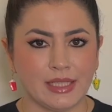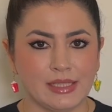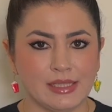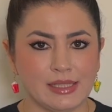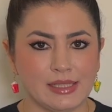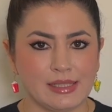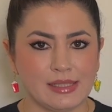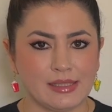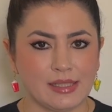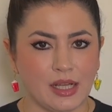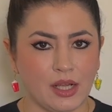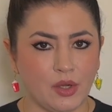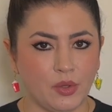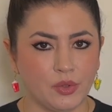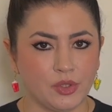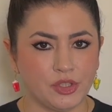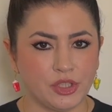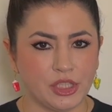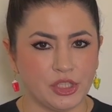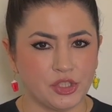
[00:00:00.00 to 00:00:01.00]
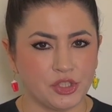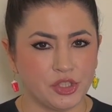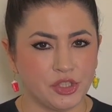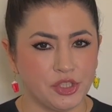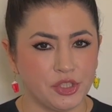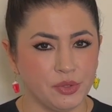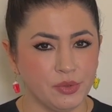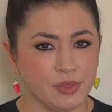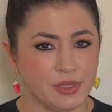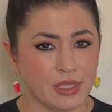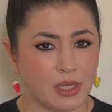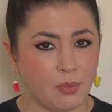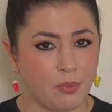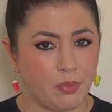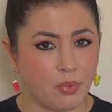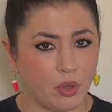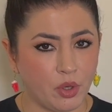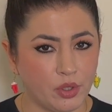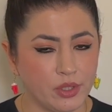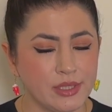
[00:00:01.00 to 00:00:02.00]
So to introduce a
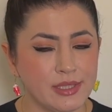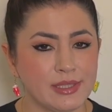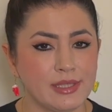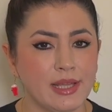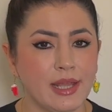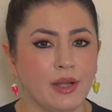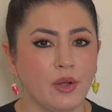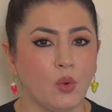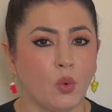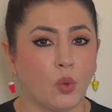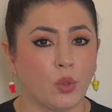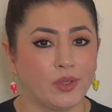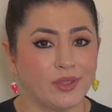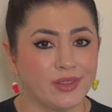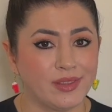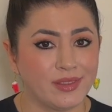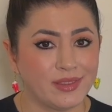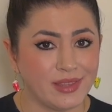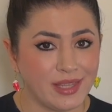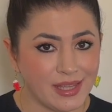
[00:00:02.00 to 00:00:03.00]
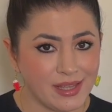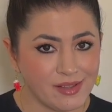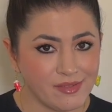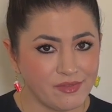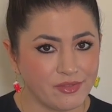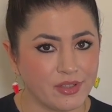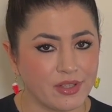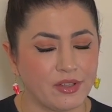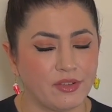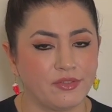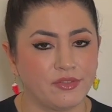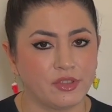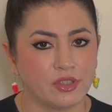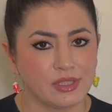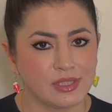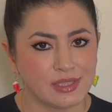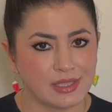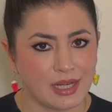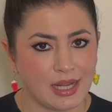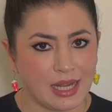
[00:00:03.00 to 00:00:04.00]
person or thing for the
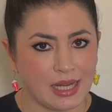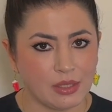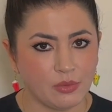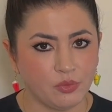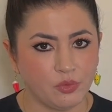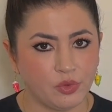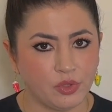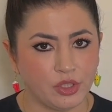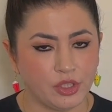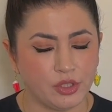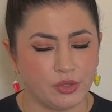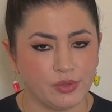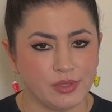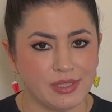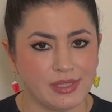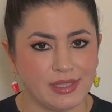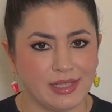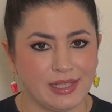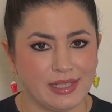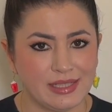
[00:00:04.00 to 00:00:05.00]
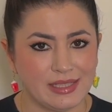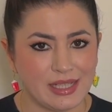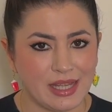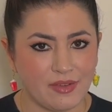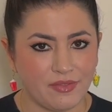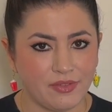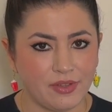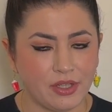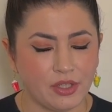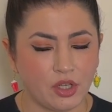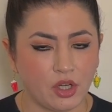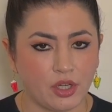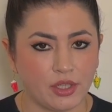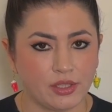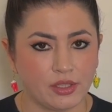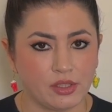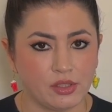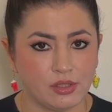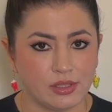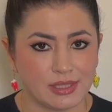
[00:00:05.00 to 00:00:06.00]
first time, we use the indefinite
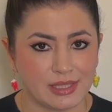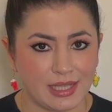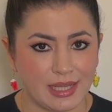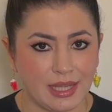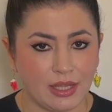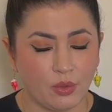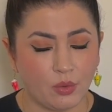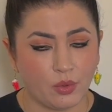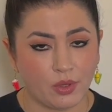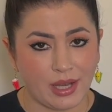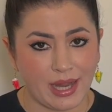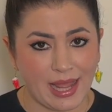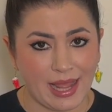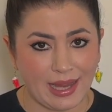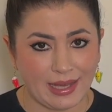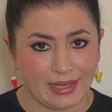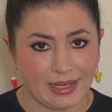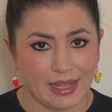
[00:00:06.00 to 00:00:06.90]
articles a or an.